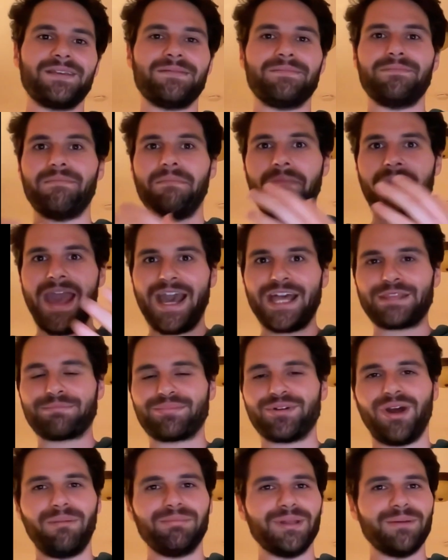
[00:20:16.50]
math
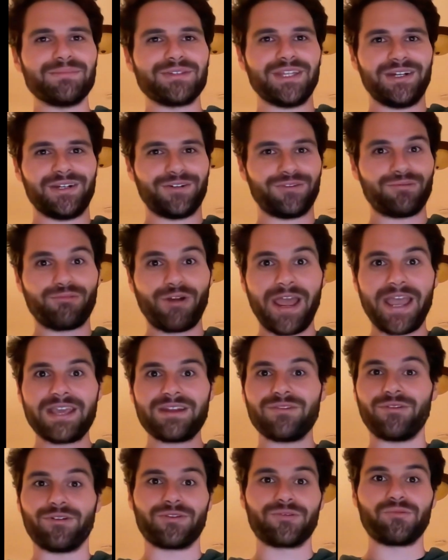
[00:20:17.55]
problems that are right
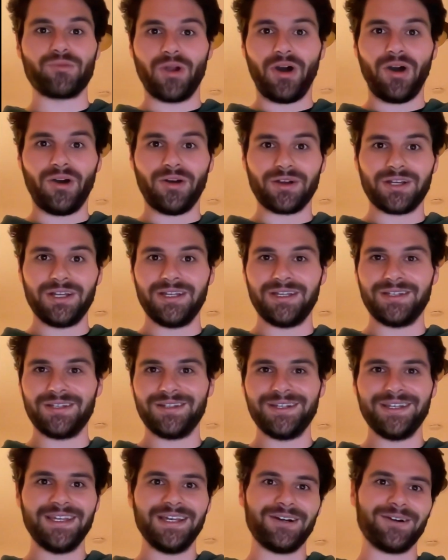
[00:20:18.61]
or wrong,
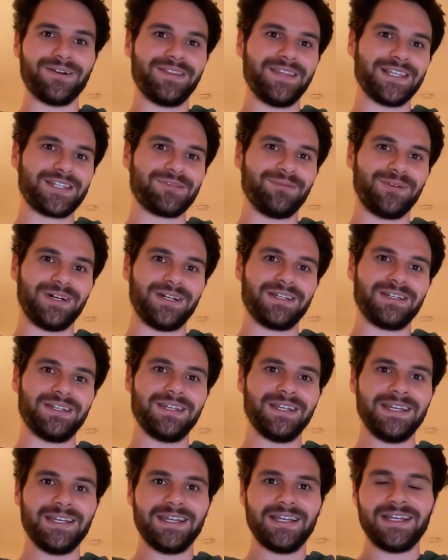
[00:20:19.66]
or this one,
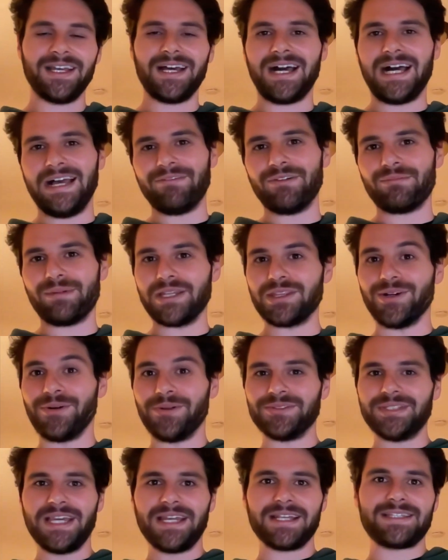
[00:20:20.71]
I haven't read the whole
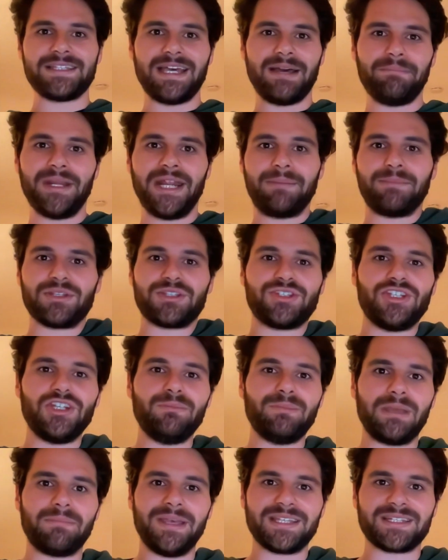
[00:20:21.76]
data set, but I'm
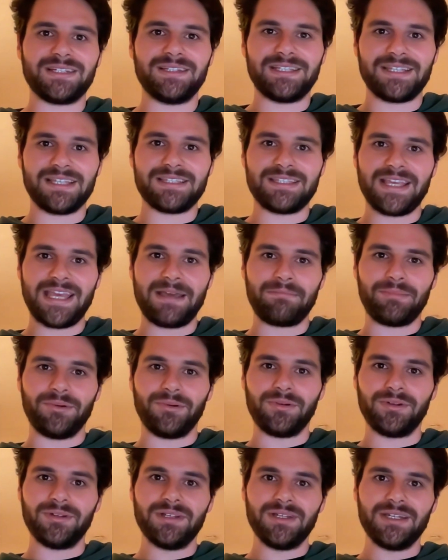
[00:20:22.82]
assuming based on this
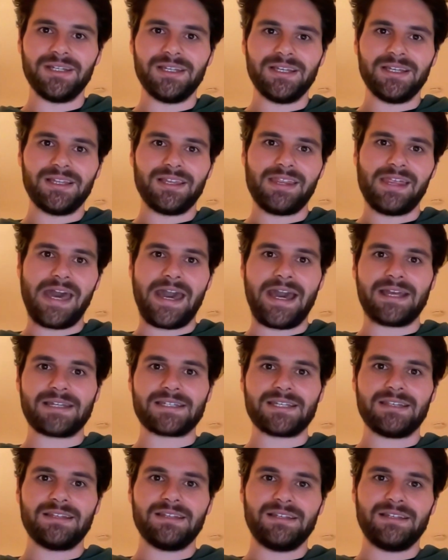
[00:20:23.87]
example that